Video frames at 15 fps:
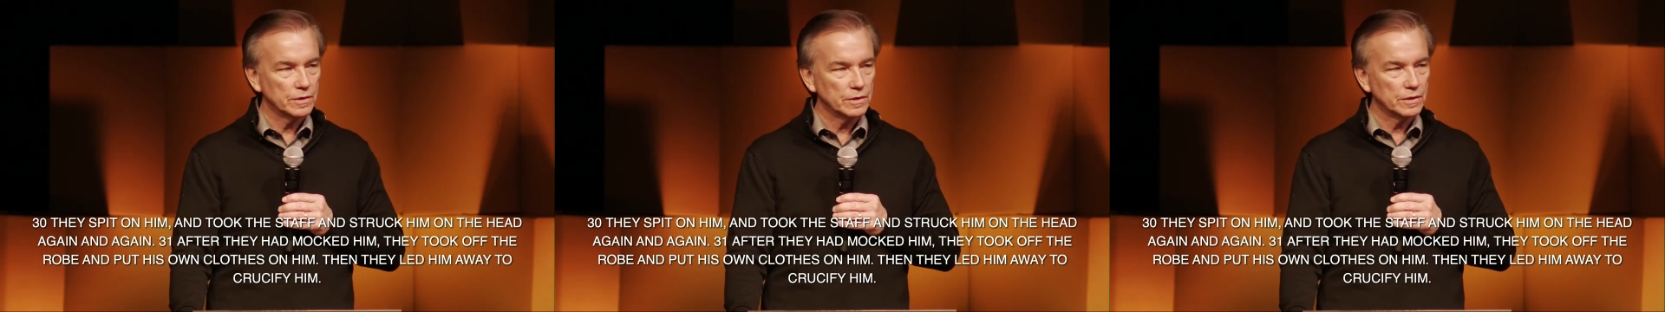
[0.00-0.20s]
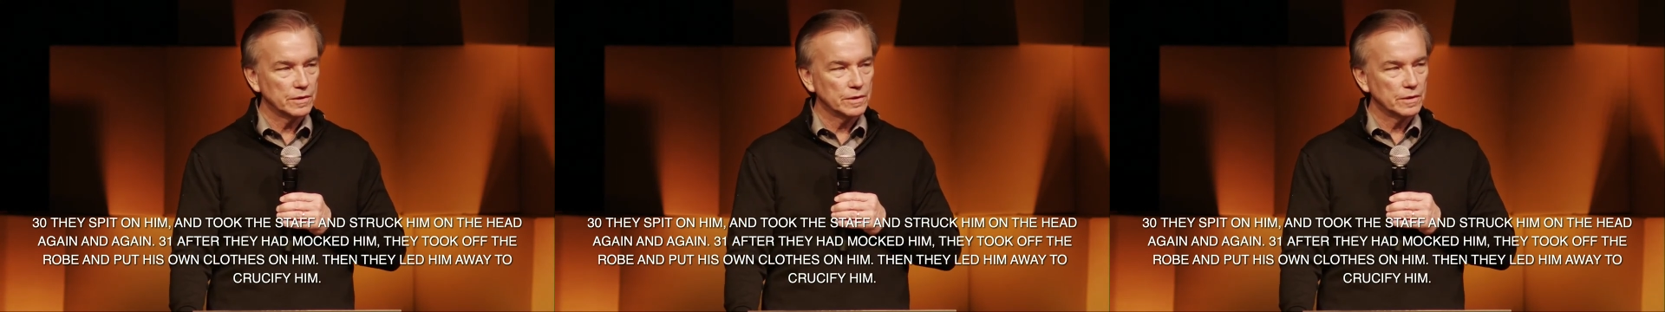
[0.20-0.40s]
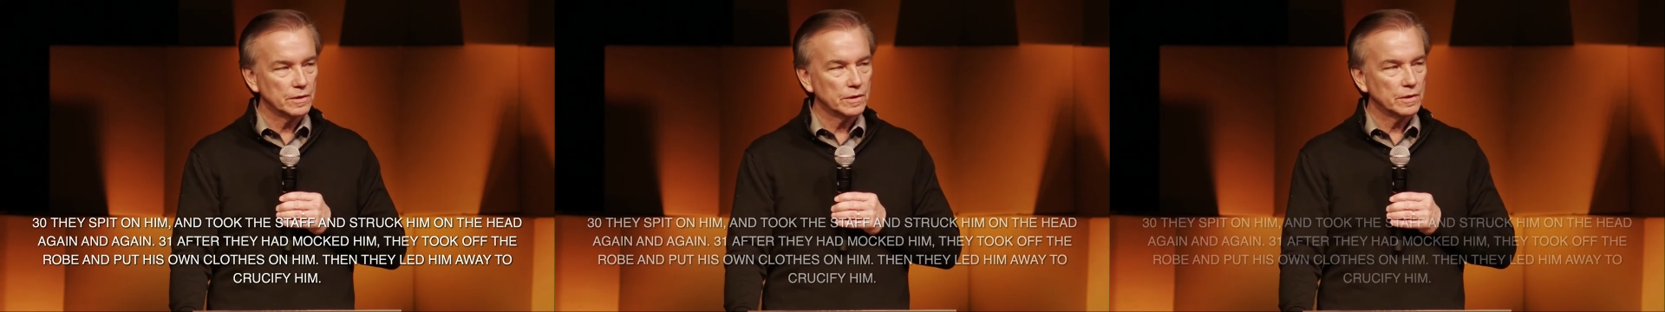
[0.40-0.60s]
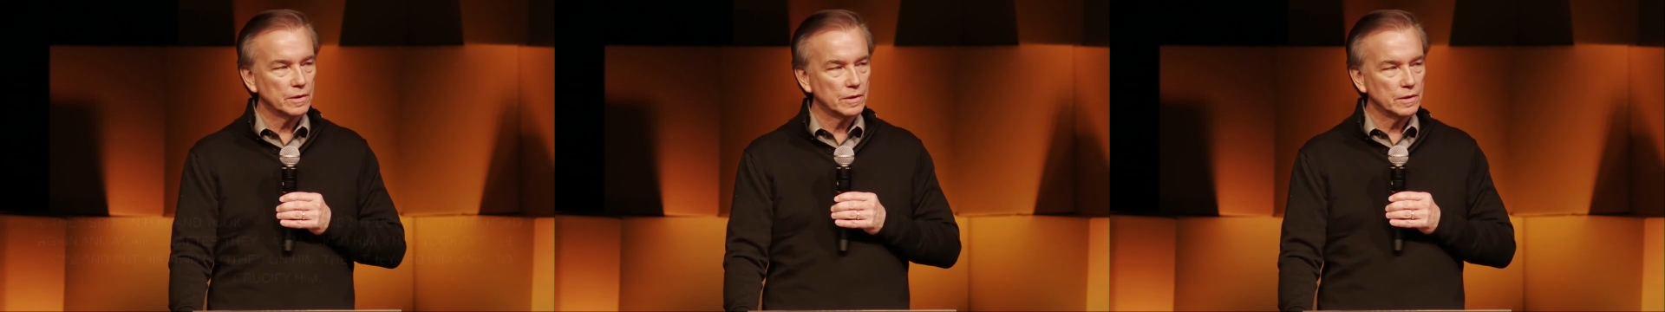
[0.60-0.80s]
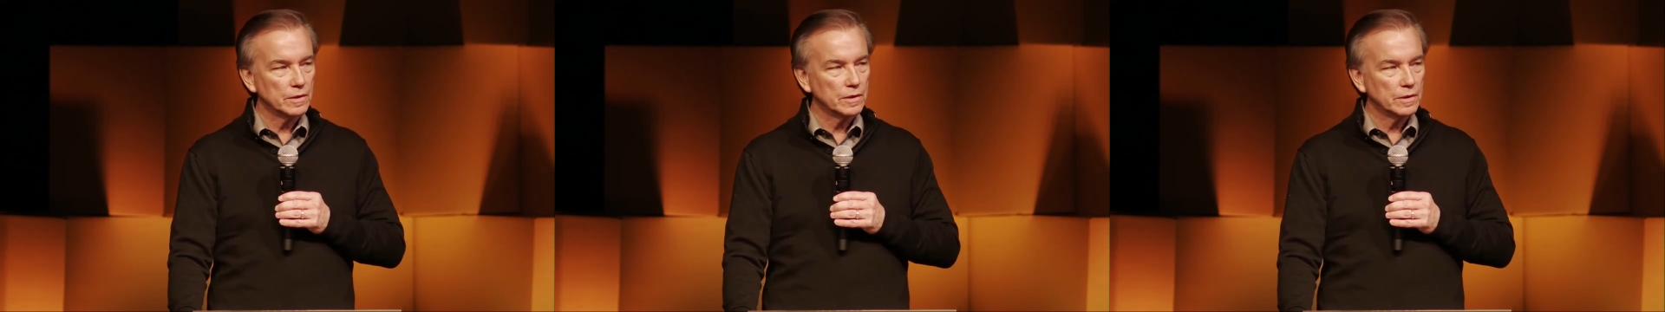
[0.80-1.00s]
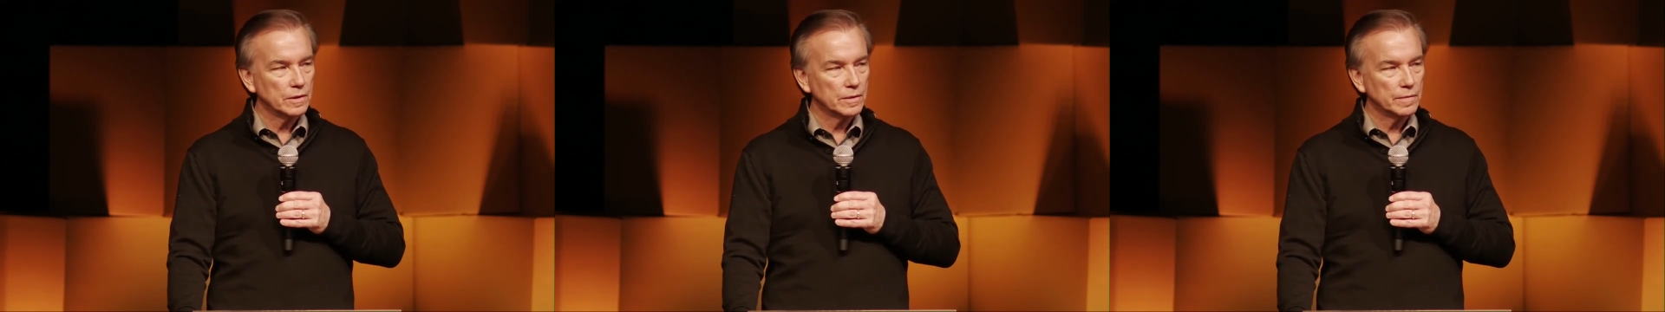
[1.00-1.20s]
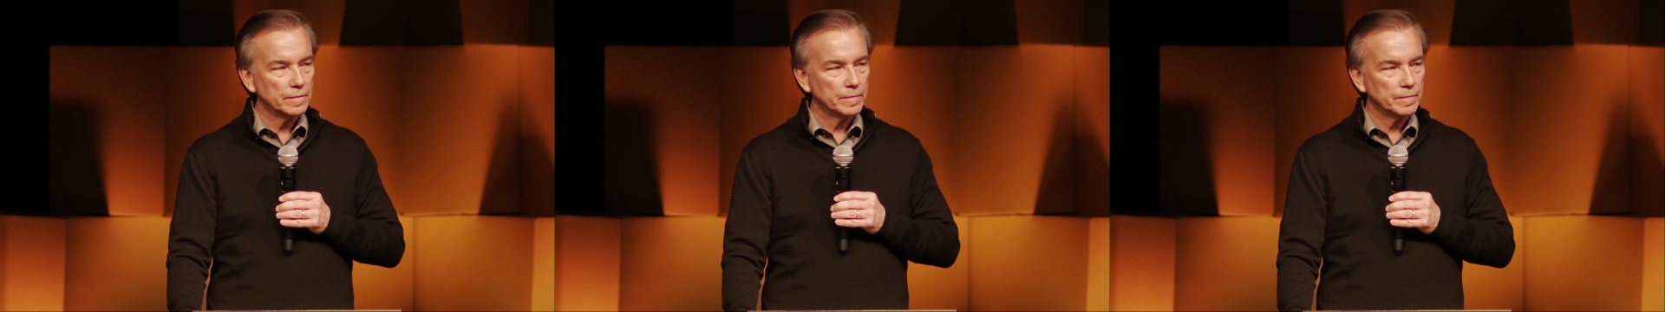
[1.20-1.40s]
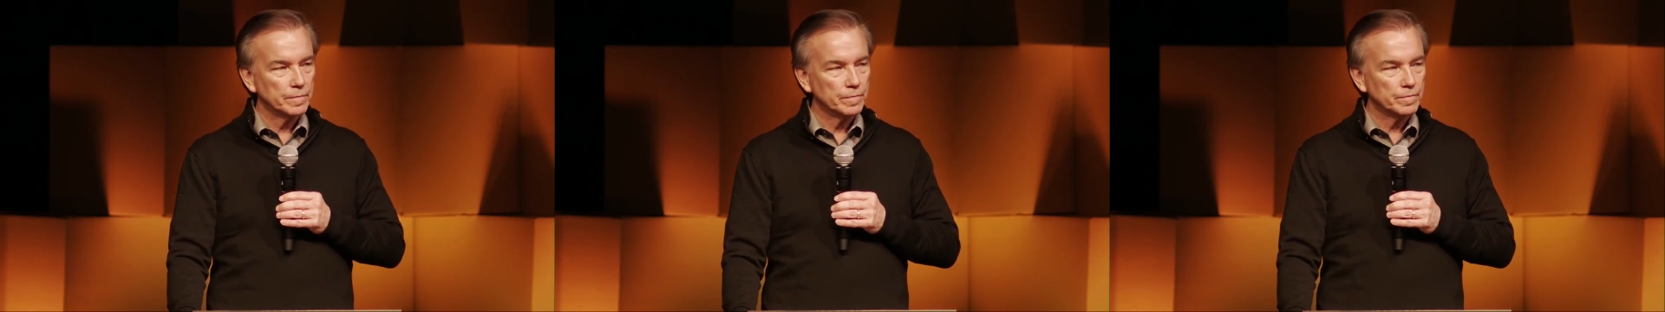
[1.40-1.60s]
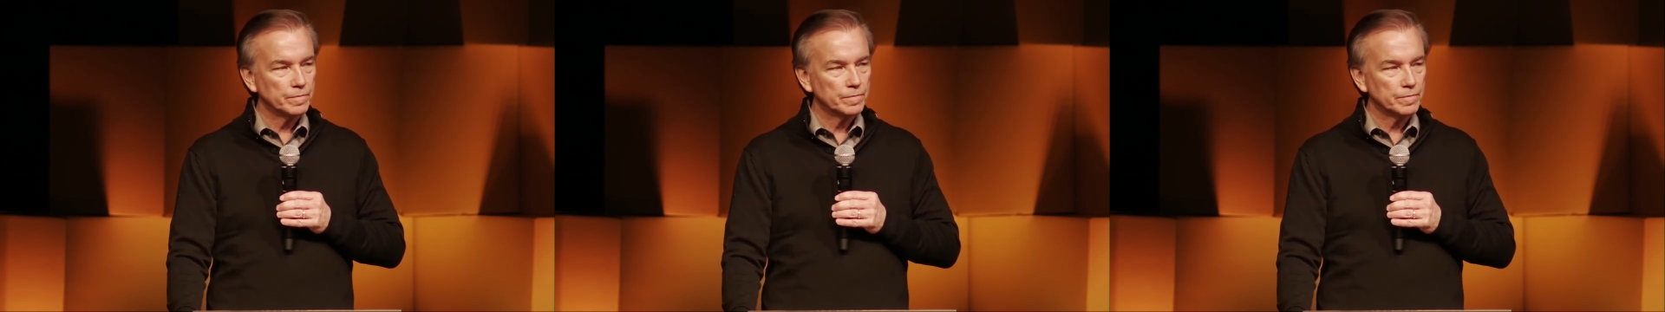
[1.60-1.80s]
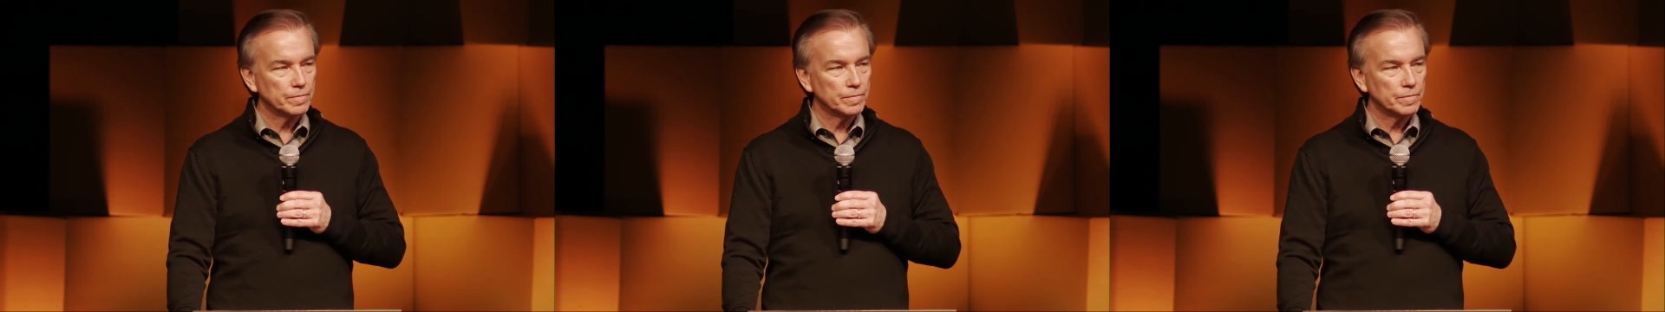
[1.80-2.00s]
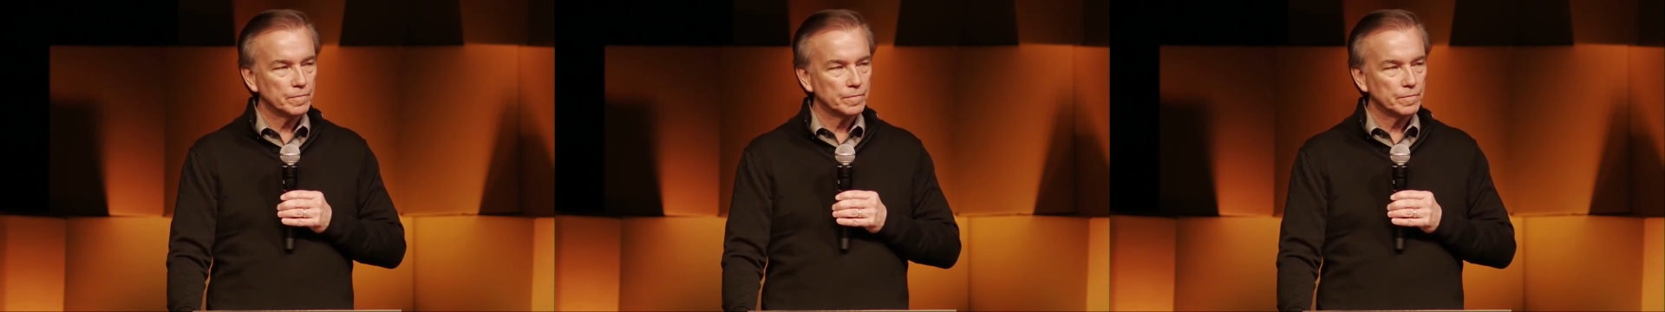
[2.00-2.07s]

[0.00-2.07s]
[no speech]